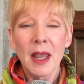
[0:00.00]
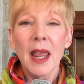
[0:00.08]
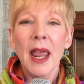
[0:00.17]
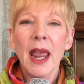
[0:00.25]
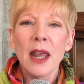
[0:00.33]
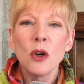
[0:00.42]

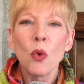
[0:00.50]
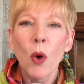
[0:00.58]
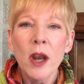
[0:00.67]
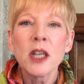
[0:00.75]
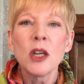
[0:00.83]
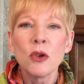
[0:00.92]
And
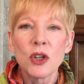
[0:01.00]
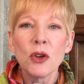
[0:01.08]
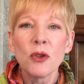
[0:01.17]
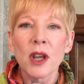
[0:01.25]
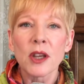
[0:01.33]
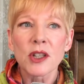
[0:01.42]
when you do
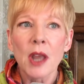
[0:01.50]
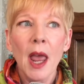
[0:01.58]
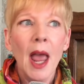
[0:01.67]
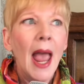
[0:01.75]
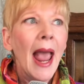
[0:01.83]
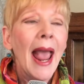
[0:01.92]
this,
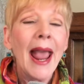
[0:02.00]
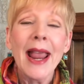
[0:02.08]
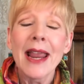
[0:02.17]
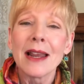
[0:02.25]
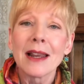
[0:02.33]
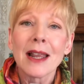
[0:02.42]

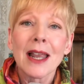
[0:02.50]
hey,